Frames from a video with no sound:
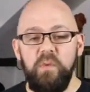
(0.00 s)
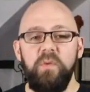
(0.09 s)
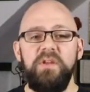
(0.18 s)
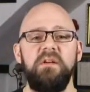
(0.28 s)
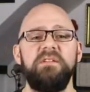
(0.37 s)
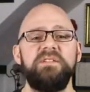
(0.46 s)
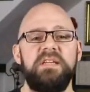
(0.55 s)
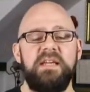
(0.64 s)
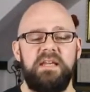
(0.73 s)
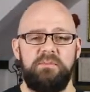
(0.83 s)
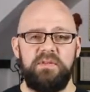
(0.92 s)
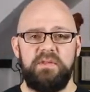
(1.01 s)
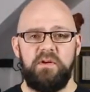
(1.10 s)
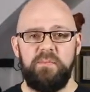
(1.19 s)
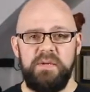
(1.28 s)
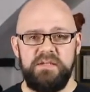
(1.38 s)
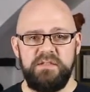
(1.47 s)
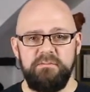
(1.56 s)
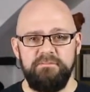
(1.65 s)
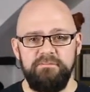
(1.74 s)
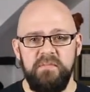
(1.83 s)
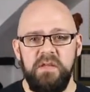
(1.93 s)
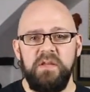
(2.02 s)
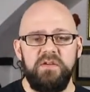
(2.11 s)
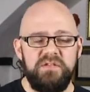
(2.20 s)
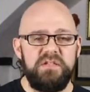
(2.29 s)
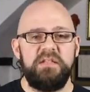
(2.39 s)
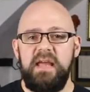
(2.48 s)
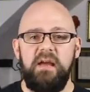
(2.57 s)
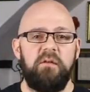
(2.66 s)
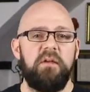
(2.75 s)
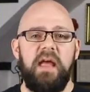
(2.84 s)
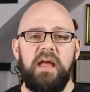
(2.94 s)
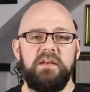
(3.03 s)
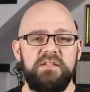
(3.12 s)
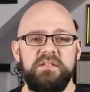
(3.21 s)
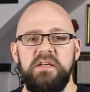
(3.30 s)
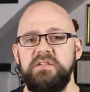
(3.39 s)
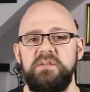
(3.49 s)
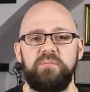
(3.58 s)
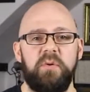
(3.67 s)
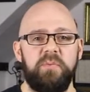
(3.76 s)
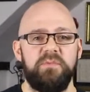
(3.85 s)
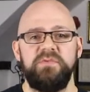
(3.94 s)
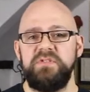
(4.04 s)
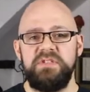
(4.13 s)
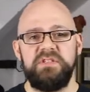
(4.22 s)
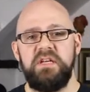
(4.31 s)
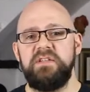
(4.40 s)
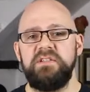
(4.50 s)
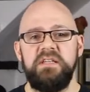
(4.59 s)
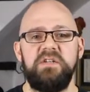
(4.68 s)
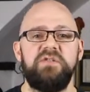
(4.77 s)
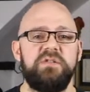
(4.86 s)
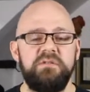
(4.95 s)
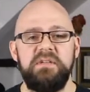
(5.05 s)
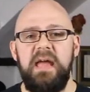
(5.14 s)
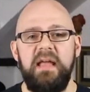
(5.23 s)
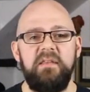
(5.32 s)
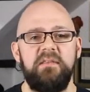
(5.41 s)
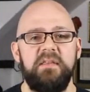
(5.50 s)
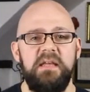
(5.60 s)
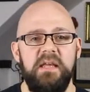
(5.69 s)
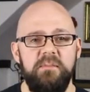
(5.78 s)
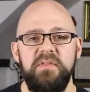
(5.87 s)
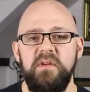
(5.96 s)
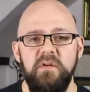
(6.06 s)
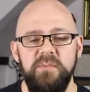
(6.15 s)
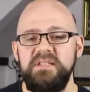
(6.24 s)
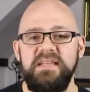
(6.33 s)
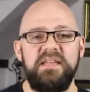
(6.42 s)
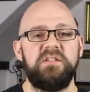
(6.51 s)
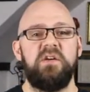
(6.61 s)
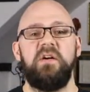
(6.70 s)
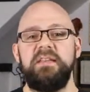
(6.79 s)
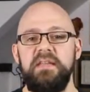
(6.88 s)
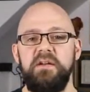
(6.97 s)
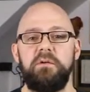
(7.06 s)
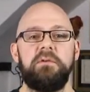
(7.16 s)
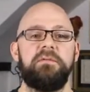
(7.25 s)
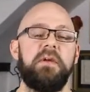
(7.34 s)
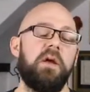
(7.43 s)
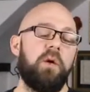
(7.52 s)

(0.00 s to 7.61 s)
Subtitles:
When you go and see a hypnotherapist, you sit down and discuss the problems, you discuss the issues, and the hypnotherapist gets an idea of